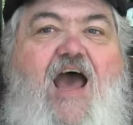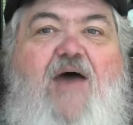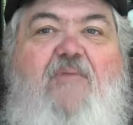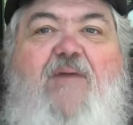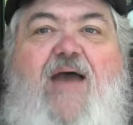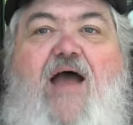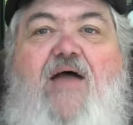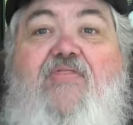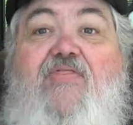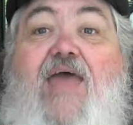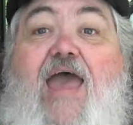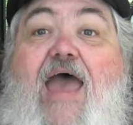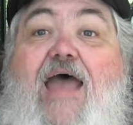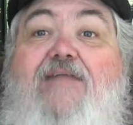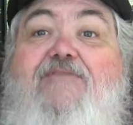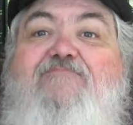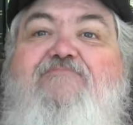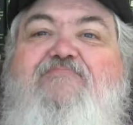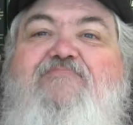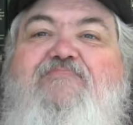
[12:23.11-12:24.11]
about
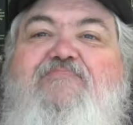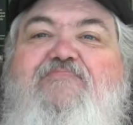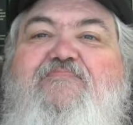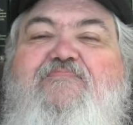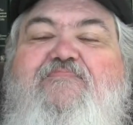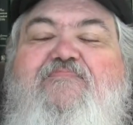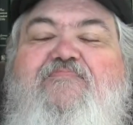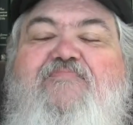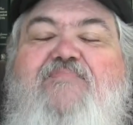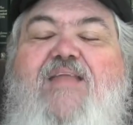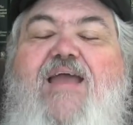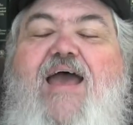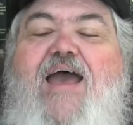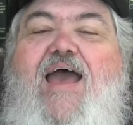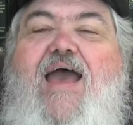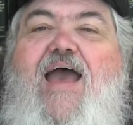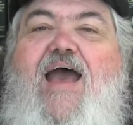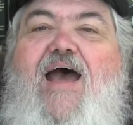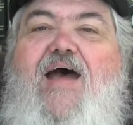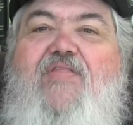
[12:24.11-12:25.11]
that.
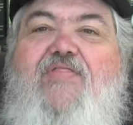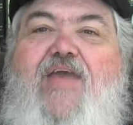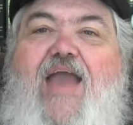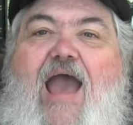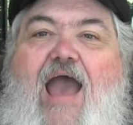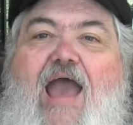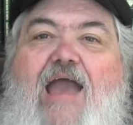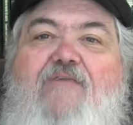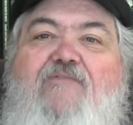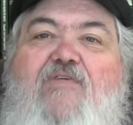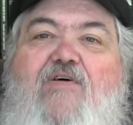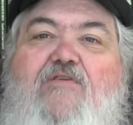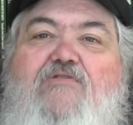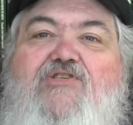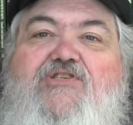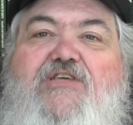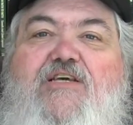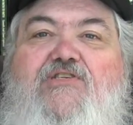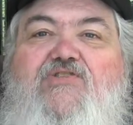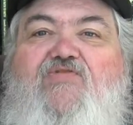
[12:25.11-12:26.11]
The
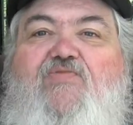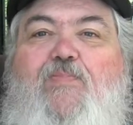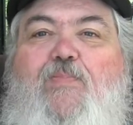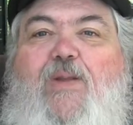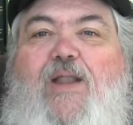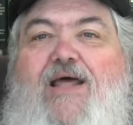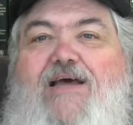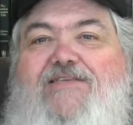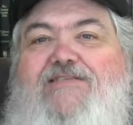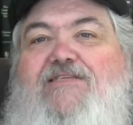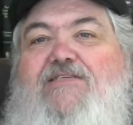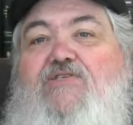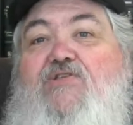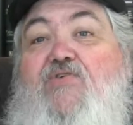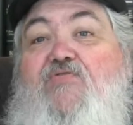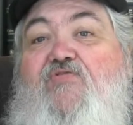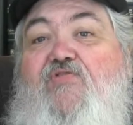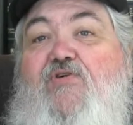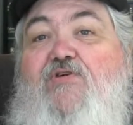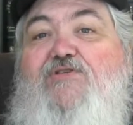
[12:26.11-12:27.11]
iPhone 6 Plus is
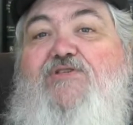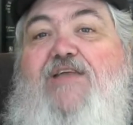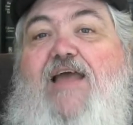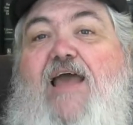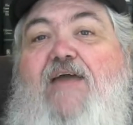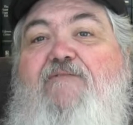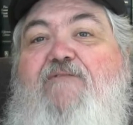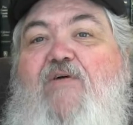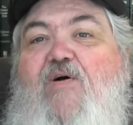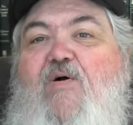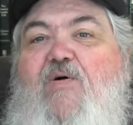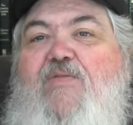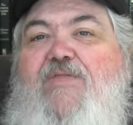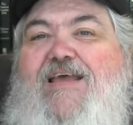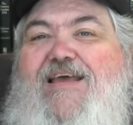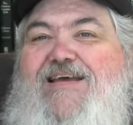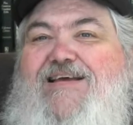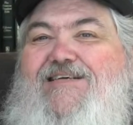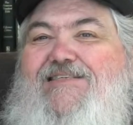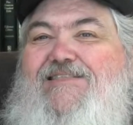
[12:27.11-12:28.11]
the first
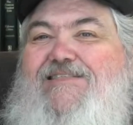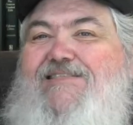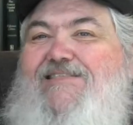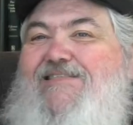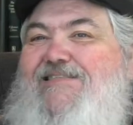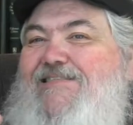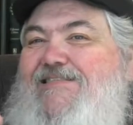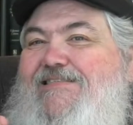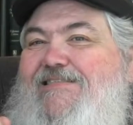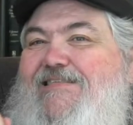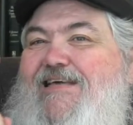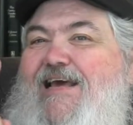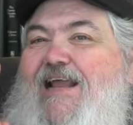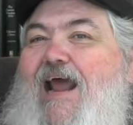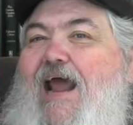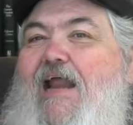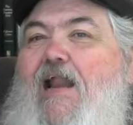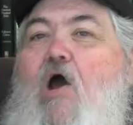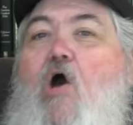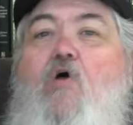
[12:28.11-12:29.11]
iPhone that
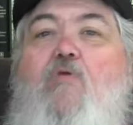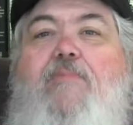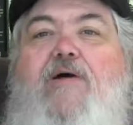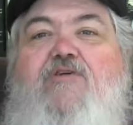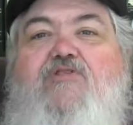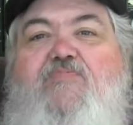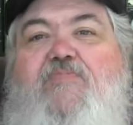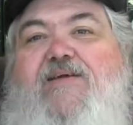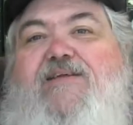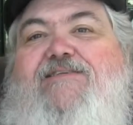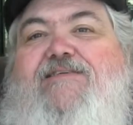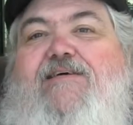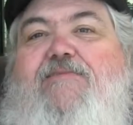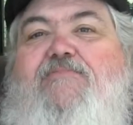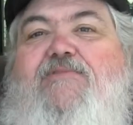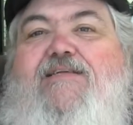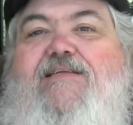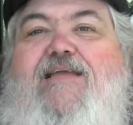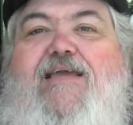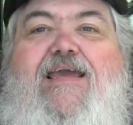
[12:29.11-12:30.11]
I'd almost be
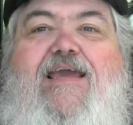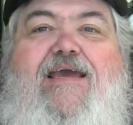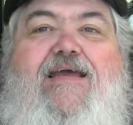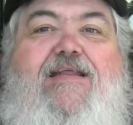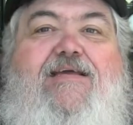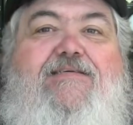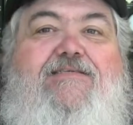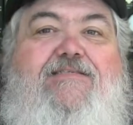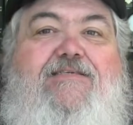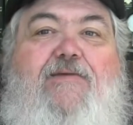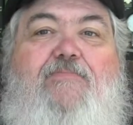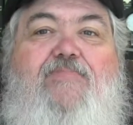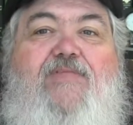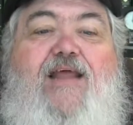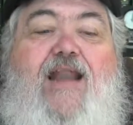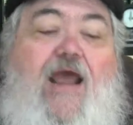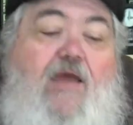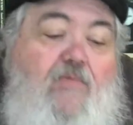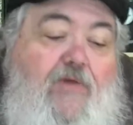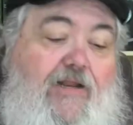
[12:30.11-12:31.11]
tempted to get, except
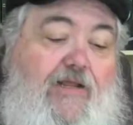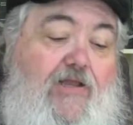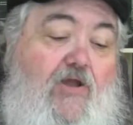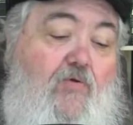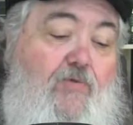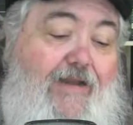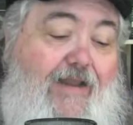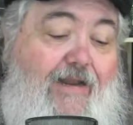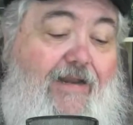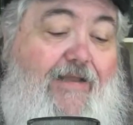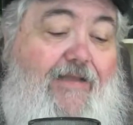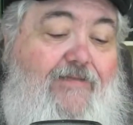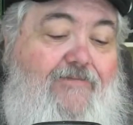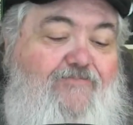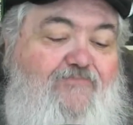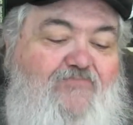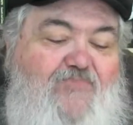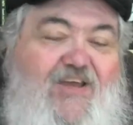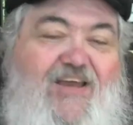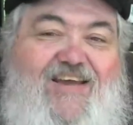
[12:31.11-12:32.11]
that I really don't need
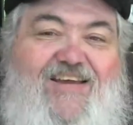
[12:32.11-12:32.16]
it.